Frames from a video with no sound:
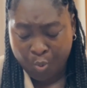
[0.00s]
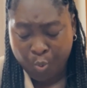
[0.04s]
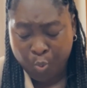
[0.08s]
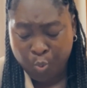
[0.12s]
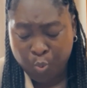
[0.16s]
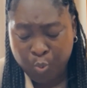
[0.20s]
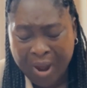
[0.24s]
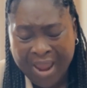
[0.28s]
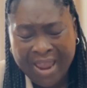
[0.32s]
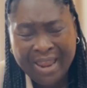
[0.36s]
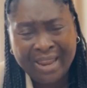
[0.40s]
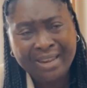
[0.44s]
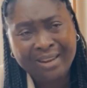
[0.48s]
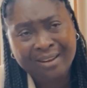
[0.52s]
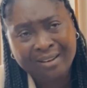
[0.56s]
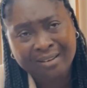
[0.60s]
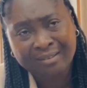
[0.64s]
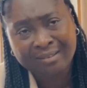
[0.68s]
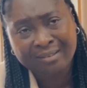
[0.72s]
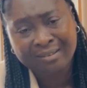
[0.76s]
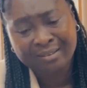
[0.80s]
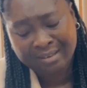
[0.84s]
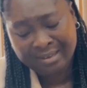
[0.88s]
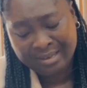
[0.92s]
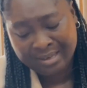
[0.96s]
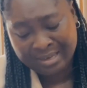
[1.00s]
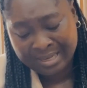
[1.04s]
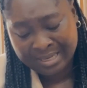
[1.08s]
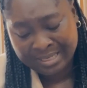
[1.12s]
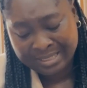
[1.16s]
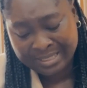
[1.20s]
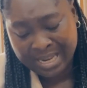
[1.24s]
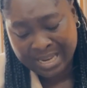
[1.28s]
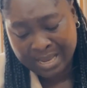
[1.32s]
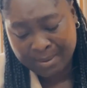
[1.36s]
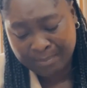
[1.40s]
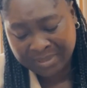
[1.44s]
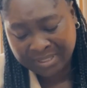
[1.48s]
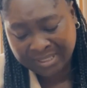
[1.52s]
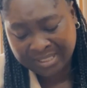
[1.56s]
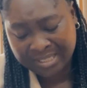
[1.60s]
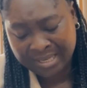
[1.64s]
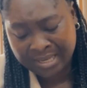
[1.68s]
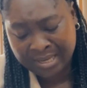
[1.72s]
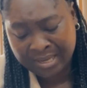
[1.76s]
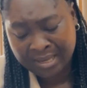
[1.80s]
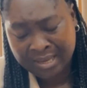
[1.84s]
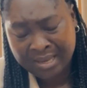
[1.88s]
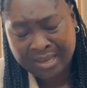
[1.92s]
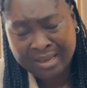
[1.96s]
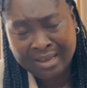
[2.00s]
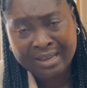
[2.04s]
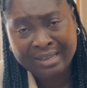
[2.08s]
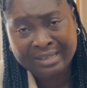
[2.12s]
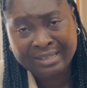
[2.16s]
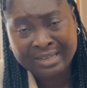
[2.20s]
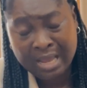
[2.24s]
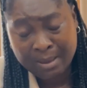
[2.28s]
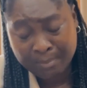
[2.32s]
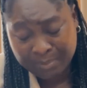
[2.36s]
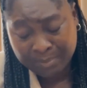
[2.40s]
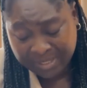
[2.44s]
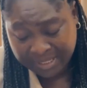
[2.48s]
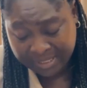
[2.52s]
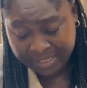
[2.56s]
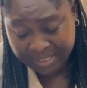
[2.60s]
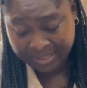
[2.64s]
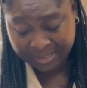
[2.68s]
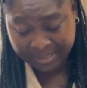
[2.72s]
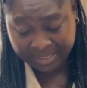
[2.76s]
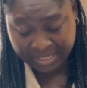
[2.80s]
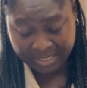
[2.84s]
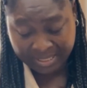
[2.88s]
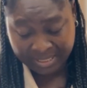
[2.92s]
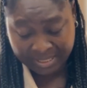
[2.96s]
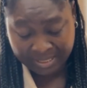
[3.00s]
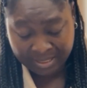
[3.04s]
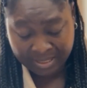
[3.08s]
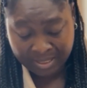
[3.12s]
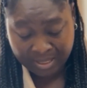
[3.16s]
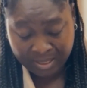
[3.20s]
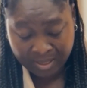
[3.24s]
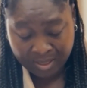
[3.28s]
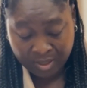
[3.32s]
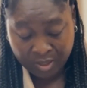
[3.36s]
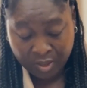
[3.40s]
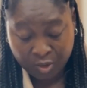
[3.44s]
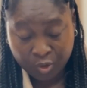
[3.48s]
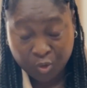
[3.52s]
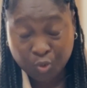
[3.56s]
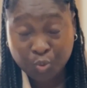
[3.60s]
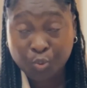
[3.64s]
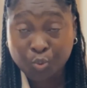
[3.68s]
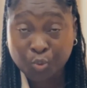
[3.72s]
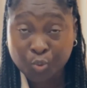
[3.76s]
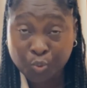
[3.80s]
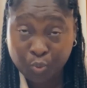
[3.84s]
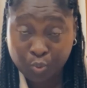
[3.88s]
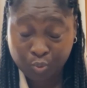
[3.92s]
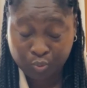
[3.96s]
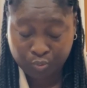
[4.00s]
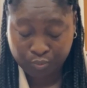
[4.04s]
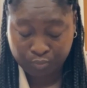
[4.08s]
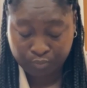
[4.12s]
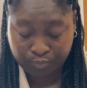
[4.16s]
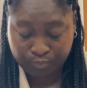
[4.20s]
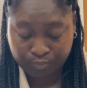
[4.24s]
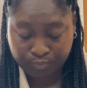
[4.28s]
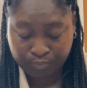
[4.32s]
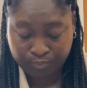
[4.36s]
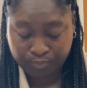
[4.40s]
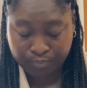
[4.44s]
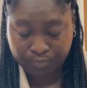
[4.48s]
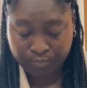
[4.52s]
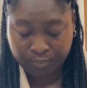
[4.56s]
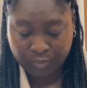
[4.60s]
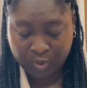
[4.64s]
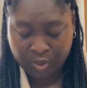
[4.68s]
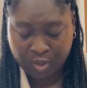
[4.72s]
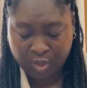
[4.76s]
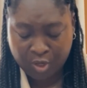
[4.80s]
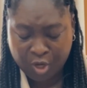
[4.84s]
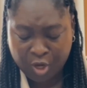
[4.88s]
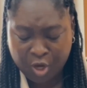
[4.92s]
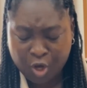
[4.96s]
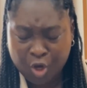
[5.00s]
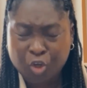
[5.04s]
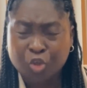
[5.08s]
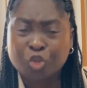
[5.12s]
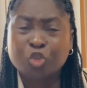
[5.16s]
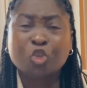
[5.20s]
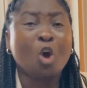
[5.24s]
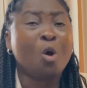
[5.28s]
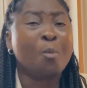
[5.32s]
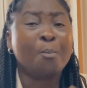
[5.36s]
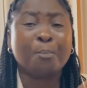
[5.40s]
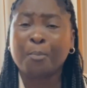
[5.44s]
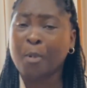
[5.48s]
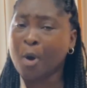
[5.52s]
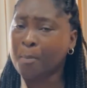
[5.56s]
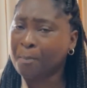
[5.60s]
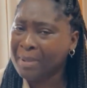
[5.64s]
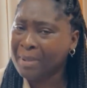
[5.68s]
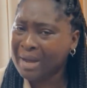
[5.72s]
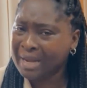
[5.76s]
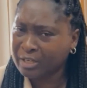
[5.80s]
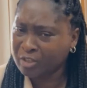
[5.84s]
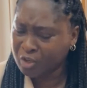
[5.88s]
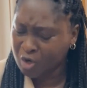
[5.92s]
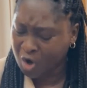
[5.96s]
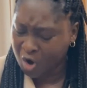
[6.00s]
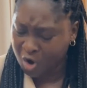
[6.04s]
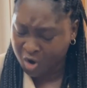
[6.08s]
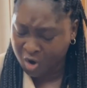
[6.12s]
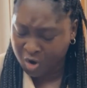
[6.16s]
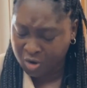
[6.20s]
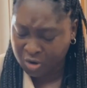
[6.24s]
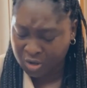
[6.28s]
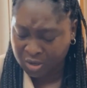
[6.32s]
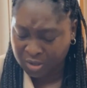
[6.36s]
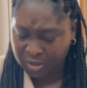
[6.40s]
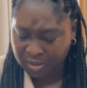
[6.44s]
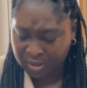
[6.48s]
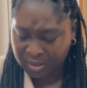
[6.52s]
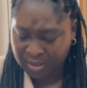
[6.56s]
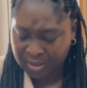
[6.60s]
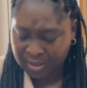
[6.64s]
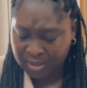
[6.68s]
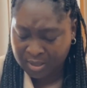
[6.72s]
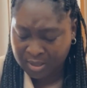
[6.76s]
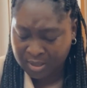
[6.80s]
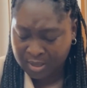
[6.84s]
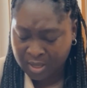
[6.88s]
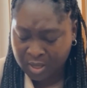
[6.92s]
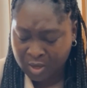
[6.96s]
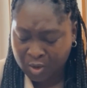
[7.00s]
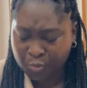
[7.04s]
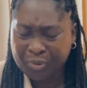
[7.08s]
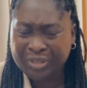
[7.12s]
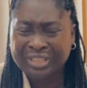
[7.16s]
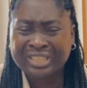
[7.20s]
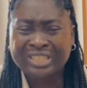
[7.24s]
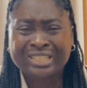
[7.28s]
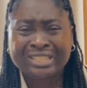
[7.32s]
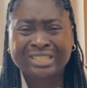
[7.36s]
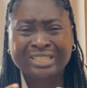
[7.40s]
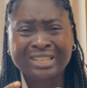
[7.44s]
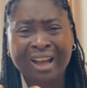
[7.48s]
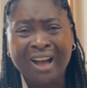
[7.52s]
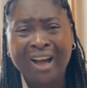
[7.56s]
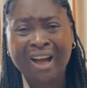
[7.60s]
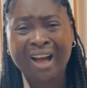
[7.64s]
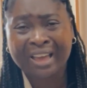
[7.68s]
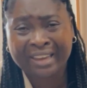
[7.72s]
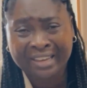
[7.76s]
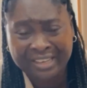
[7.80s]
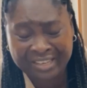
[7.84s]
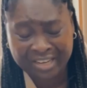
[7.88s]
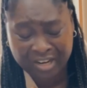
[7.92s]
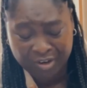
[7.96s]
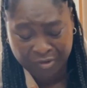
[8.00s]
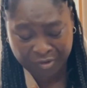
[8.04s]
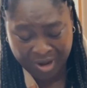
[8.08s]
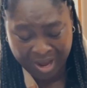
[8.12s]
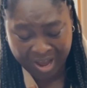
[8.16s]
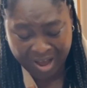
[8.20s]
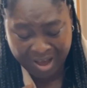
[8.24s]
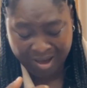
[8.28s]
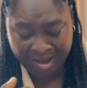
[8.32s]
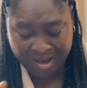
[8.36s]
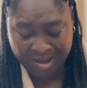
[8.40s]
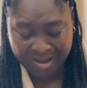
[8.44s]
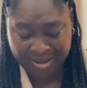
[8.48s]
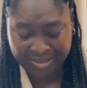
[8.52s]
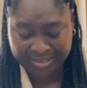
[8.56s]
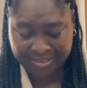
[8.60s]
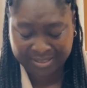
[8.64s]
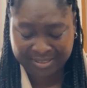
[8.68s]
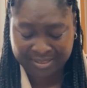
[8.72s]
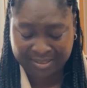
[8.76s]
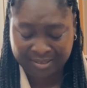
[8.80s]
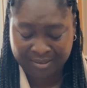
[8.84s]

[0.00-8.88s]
When them say them thing to you, jump up and down with joy in our heart.